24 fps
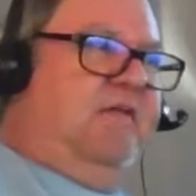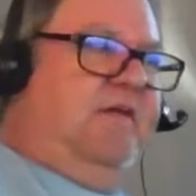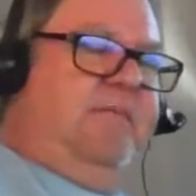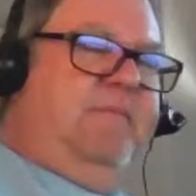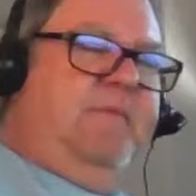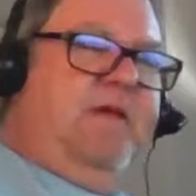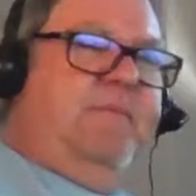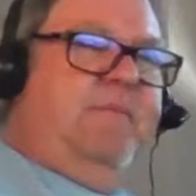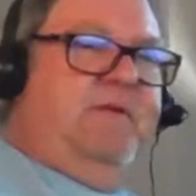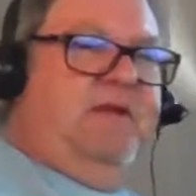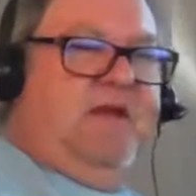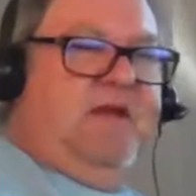
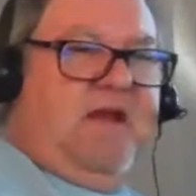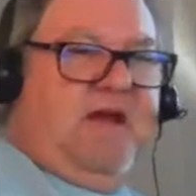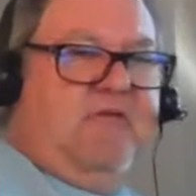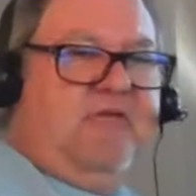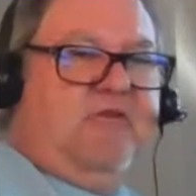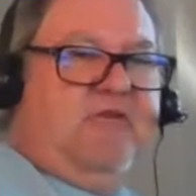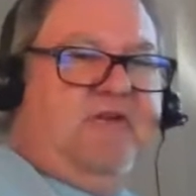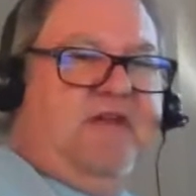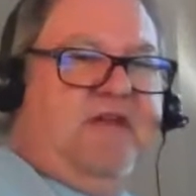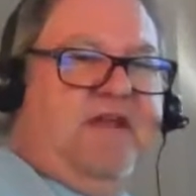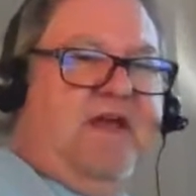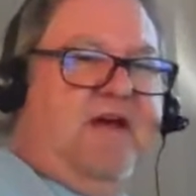maybe in
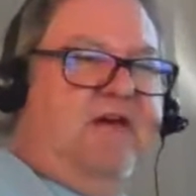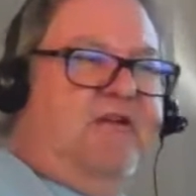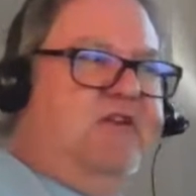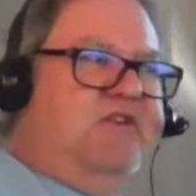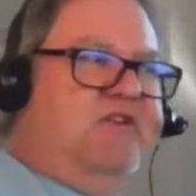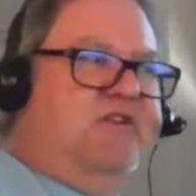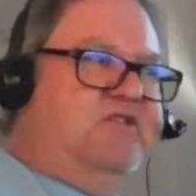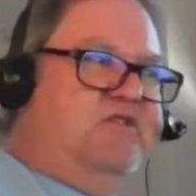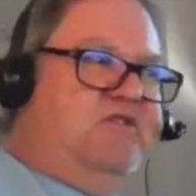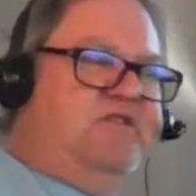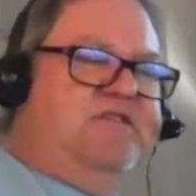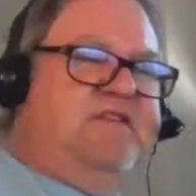other
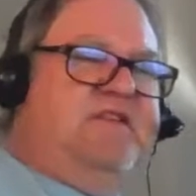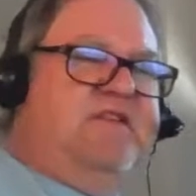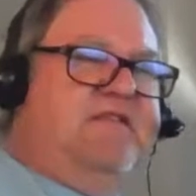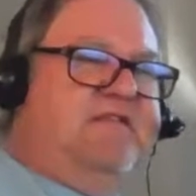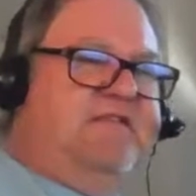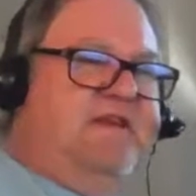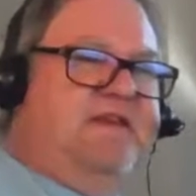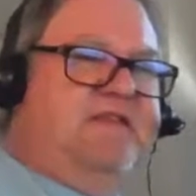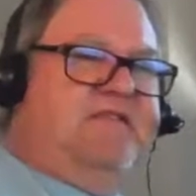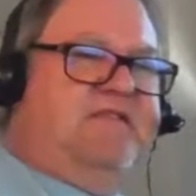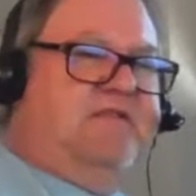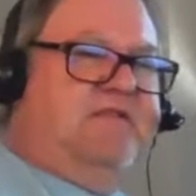counties you're seeing
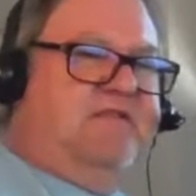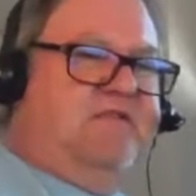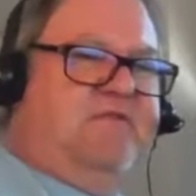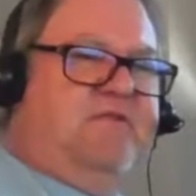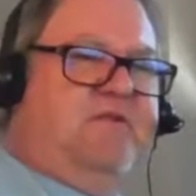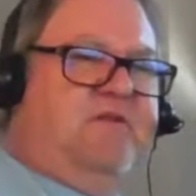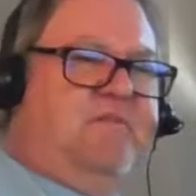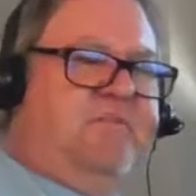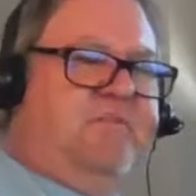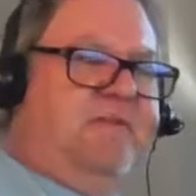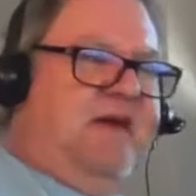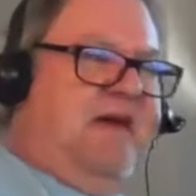things that are
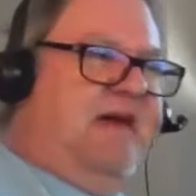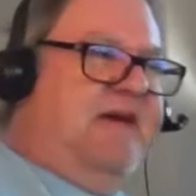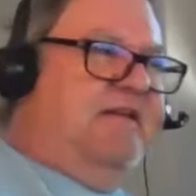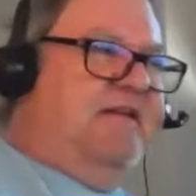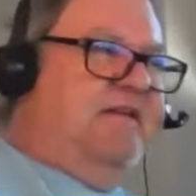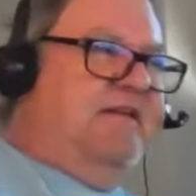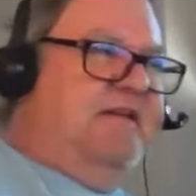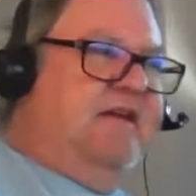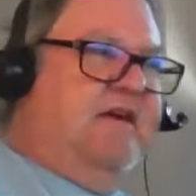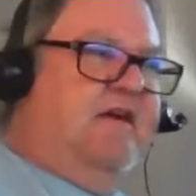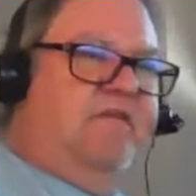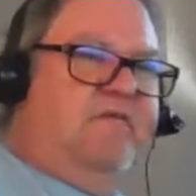really bad.
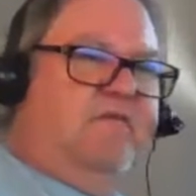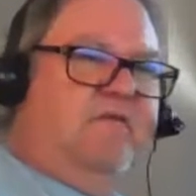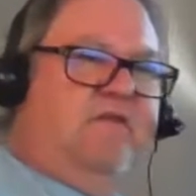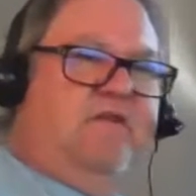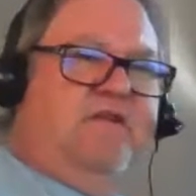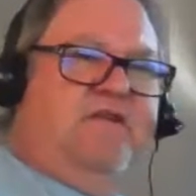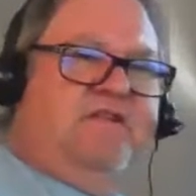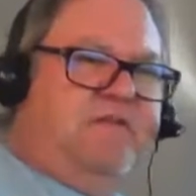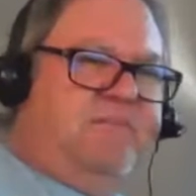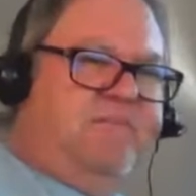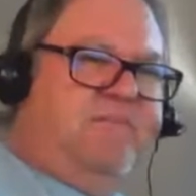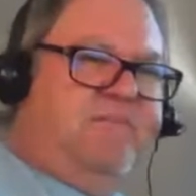In
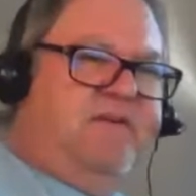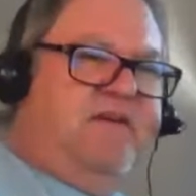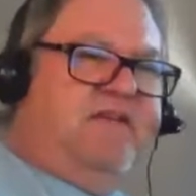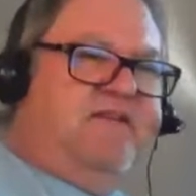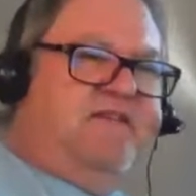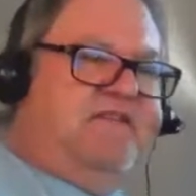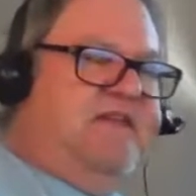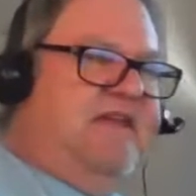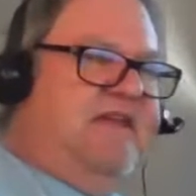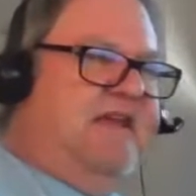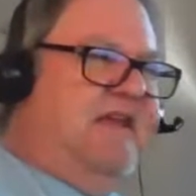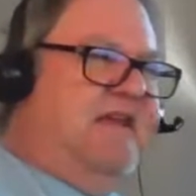California, it's a big
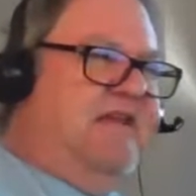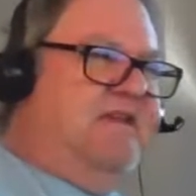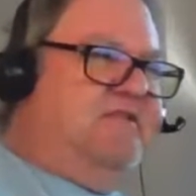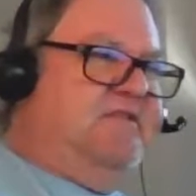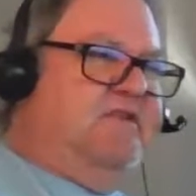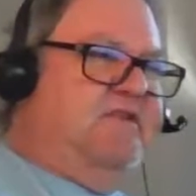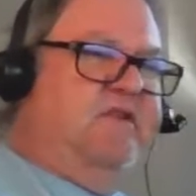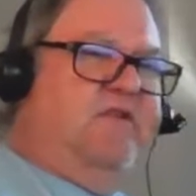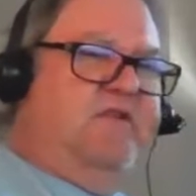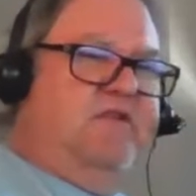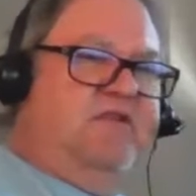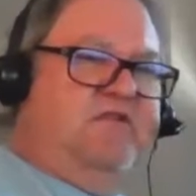state,
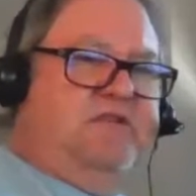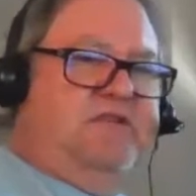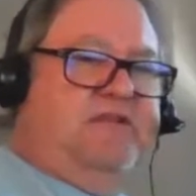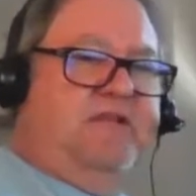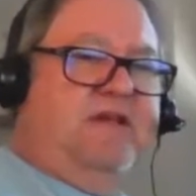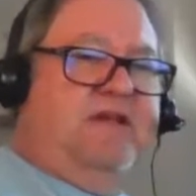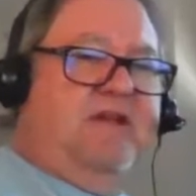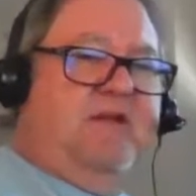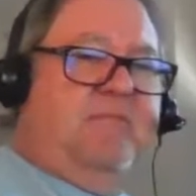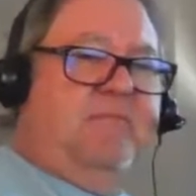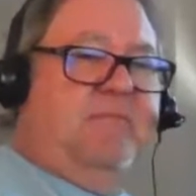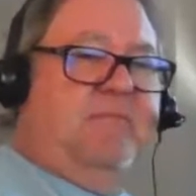so there's a
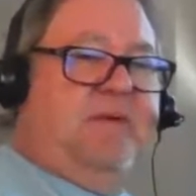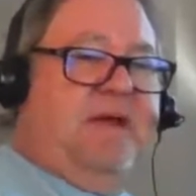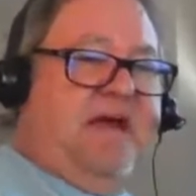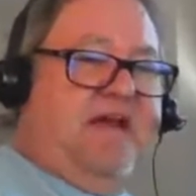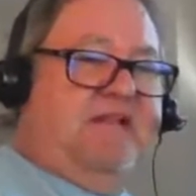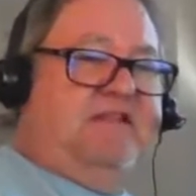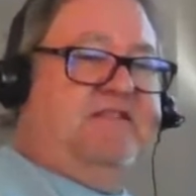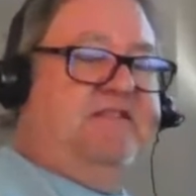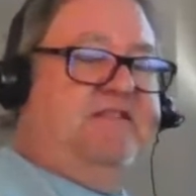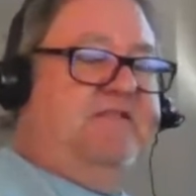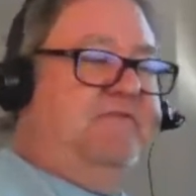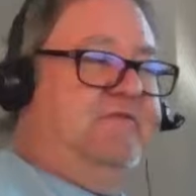lot of
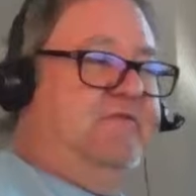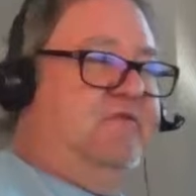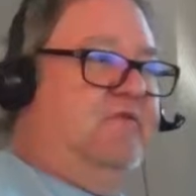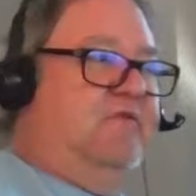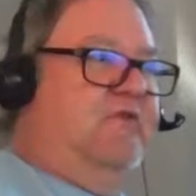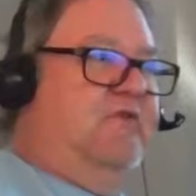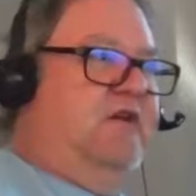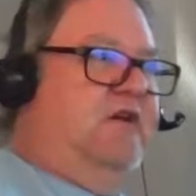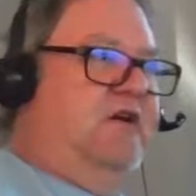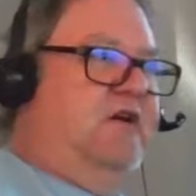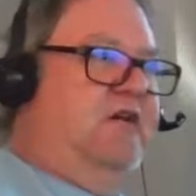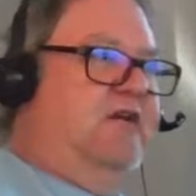bad stuff
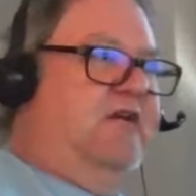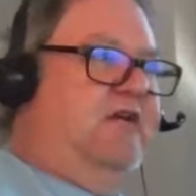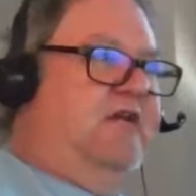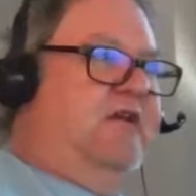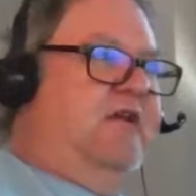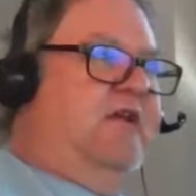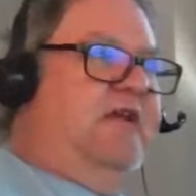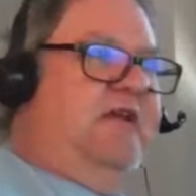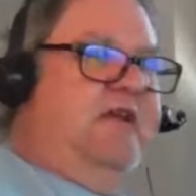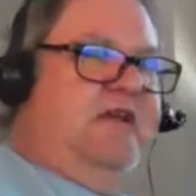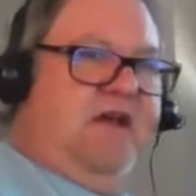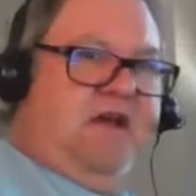going on
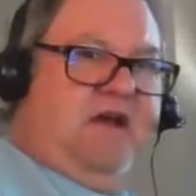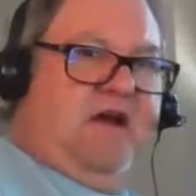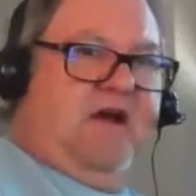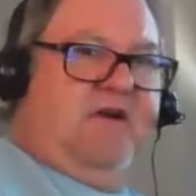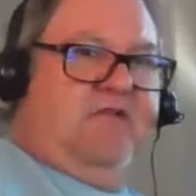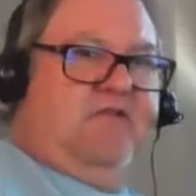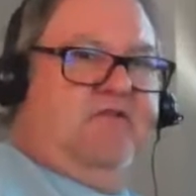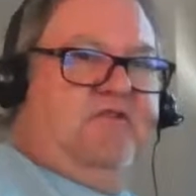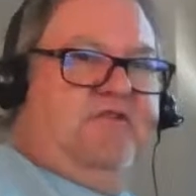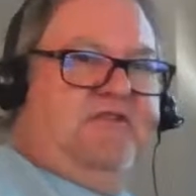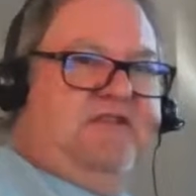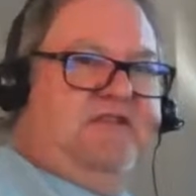in
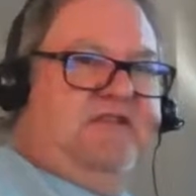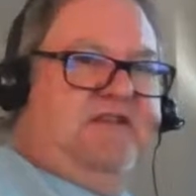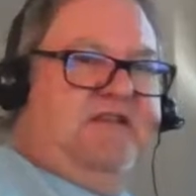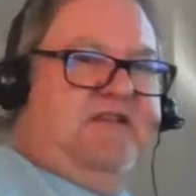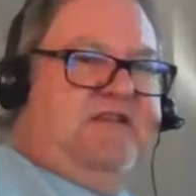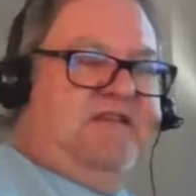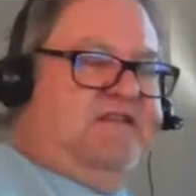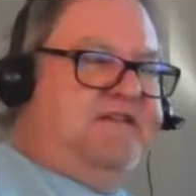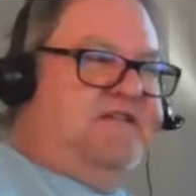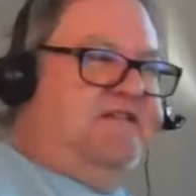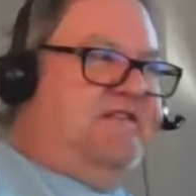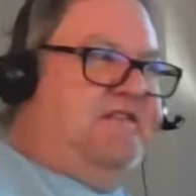other
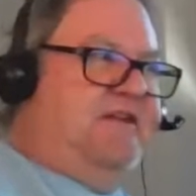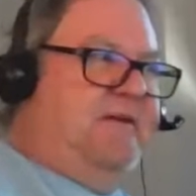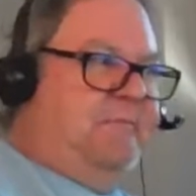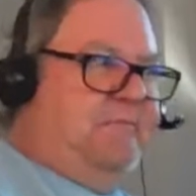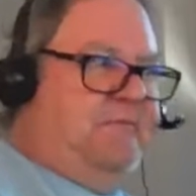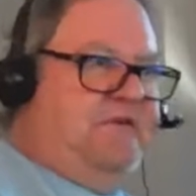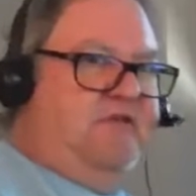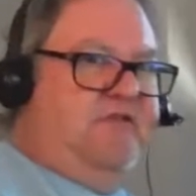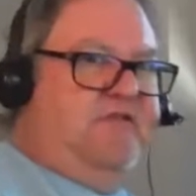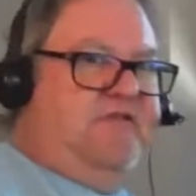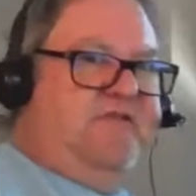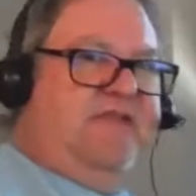cities and stuff,
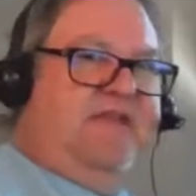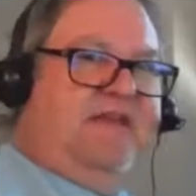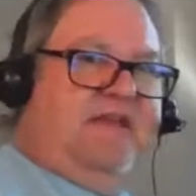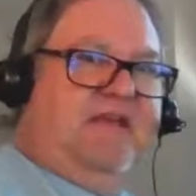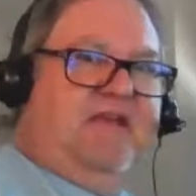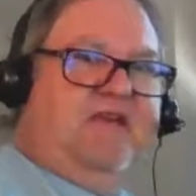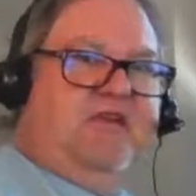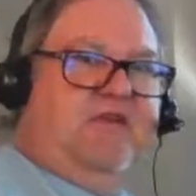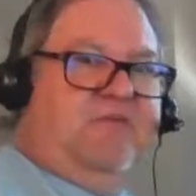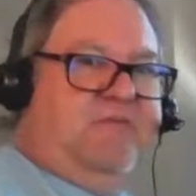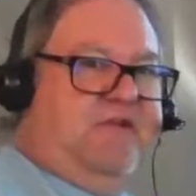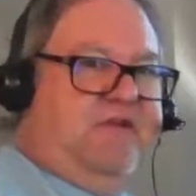but you're thinking
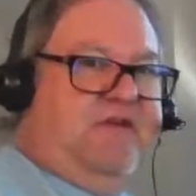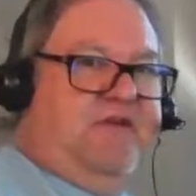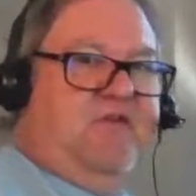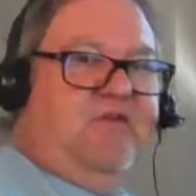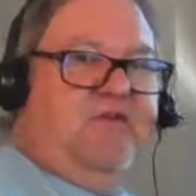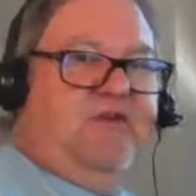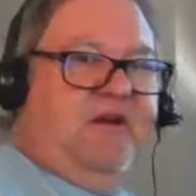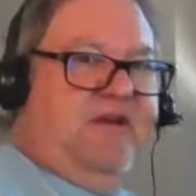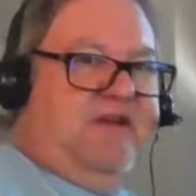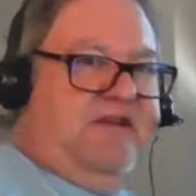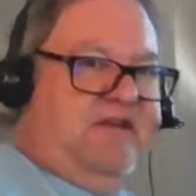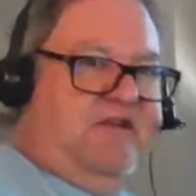it could be
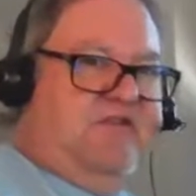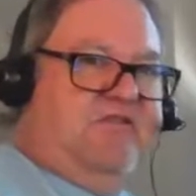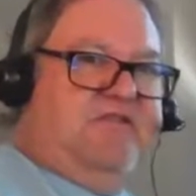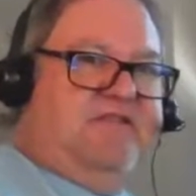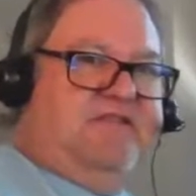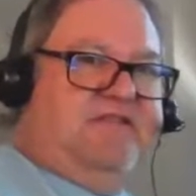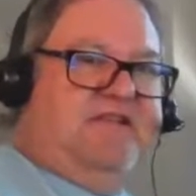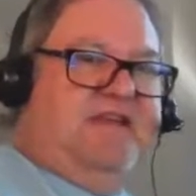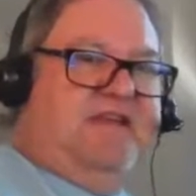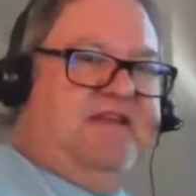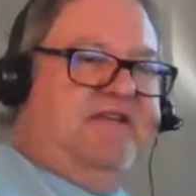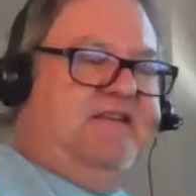going on here in
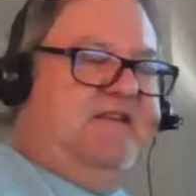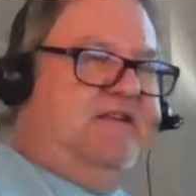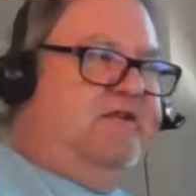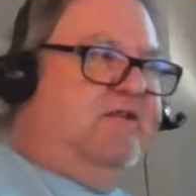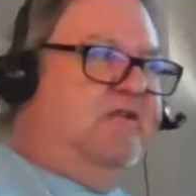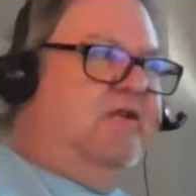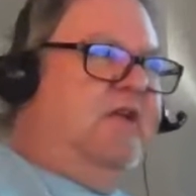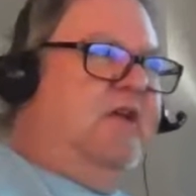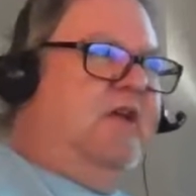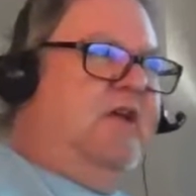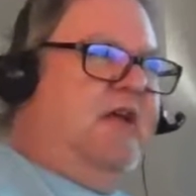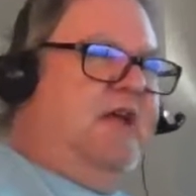San Diego.